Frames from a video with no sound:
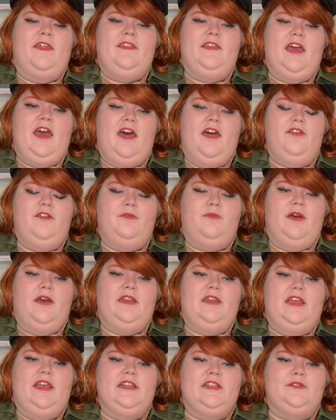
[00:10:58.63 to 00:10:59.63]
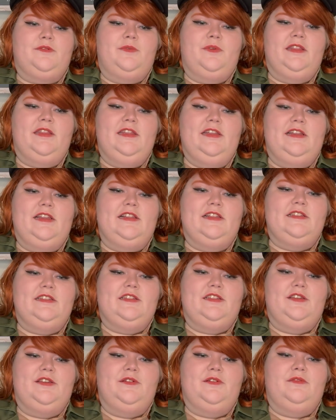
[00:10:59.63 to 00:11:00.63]
then the other one is really just
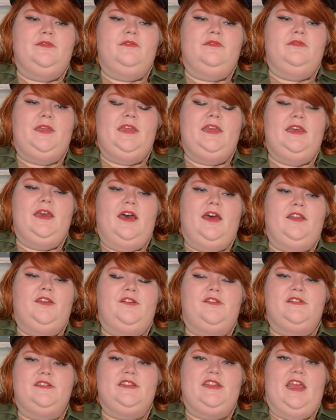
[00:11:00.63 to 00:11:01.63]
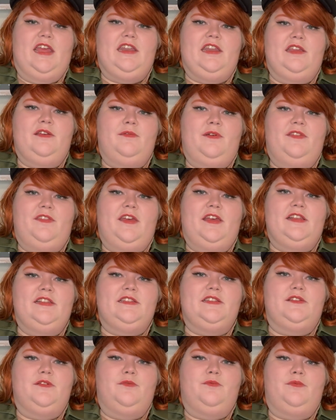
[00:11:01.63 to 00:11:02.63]
to be understanding with
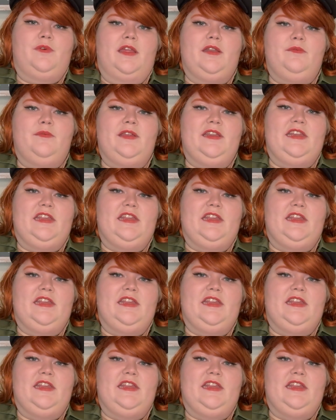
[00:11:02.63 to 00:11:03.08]
us when we